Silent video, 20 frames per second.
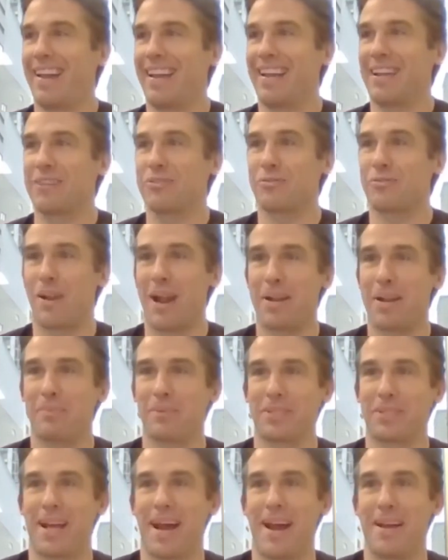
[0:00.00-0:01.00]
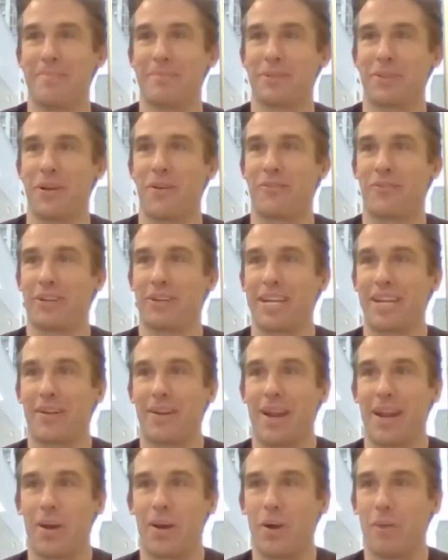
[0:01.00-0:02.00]
Incredible times over here.
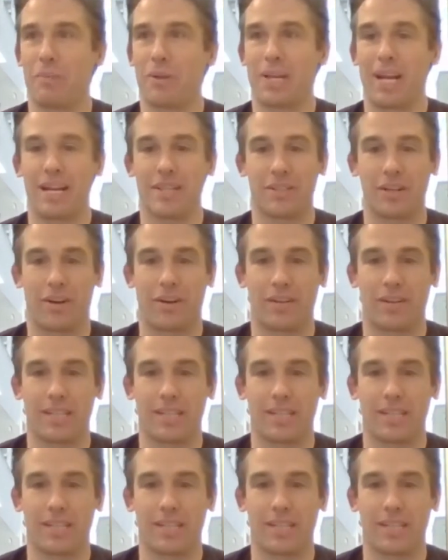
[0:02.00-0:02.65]
I hope you guys are